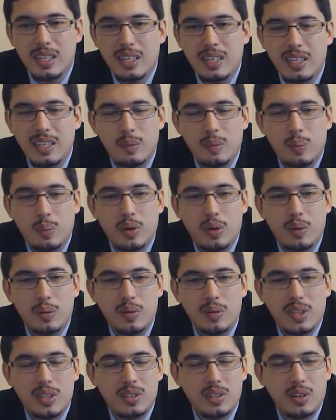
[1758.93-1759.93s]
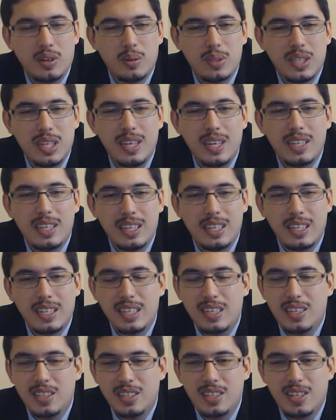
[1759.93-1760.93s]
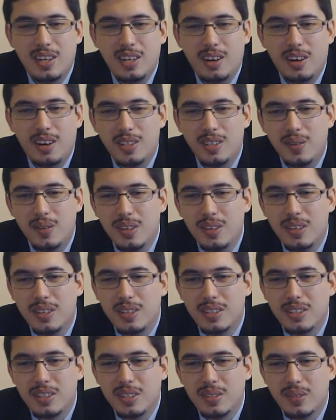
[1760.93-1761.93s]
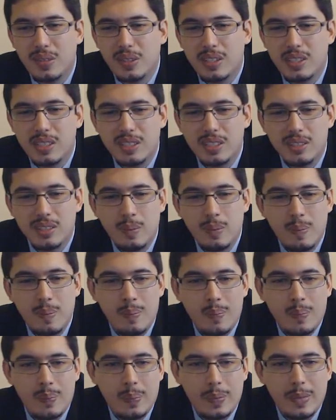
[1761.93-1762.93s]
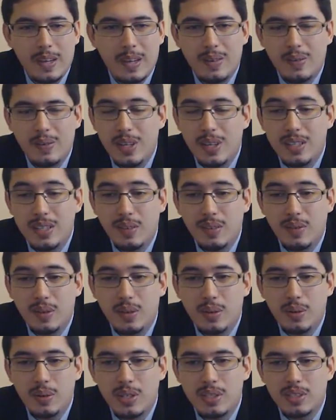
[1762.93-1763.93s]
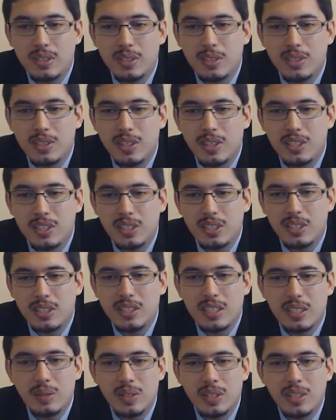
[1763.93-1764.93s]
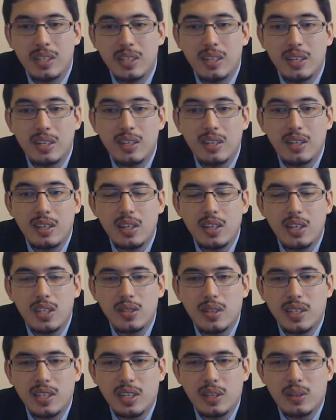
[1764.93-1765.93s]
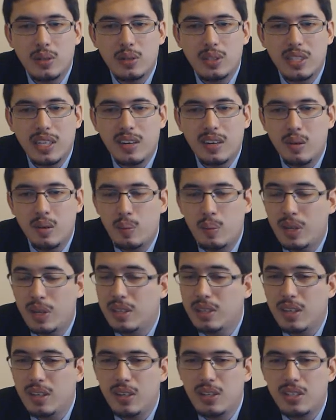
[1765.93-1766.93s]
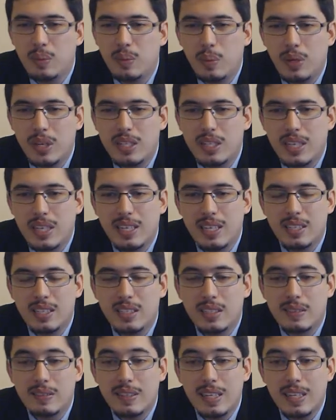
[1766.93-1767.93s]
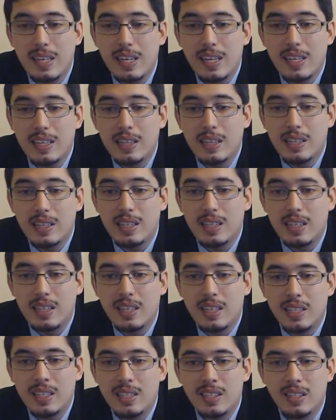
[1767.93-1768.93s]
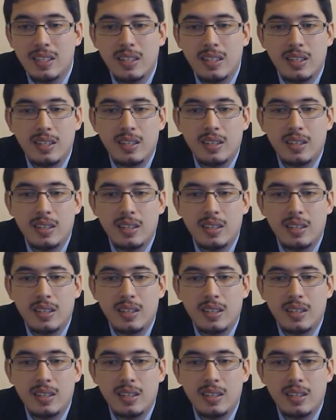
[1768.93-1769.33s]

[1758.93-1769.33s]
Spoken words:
near the bottom of the top 10, and then he just charged through in those last few. So yeah, very difficult race to judge, and it seemed like Dragon caught out them, but encouraging pace heading to Indy.